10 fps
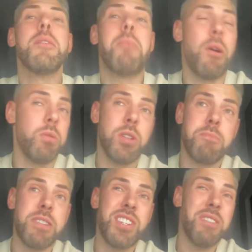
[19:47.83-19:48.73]
But I also
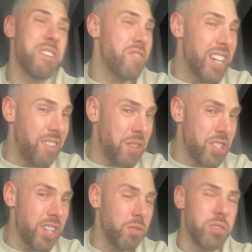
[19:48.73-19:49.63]
appreciate we didn't really have much
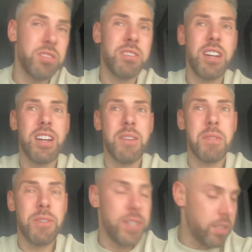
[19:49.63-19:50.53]
else
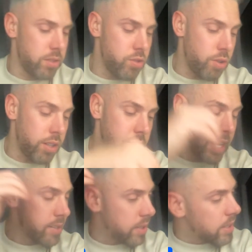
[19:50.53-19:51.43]
if he doesn't trust
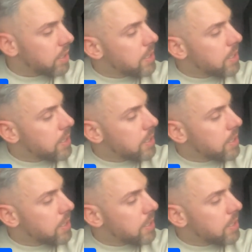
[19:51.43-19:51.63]
SA.